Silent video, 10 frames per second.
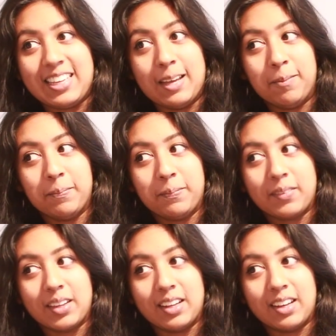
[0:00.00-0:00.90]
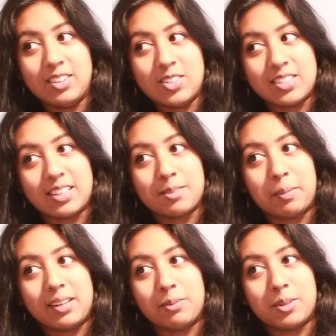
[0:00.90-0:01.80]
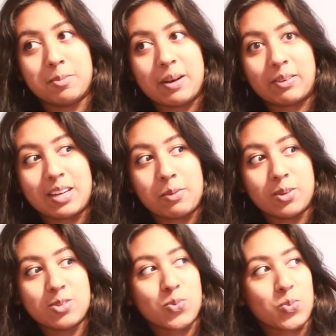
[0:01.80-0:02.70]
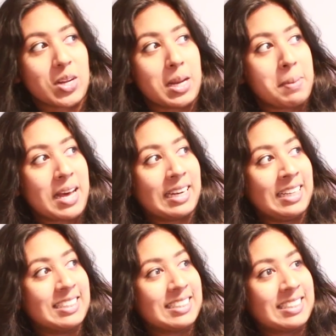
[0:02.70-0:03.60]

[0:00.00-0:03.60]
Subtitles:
Yep. I just explained what a balcony was really badly.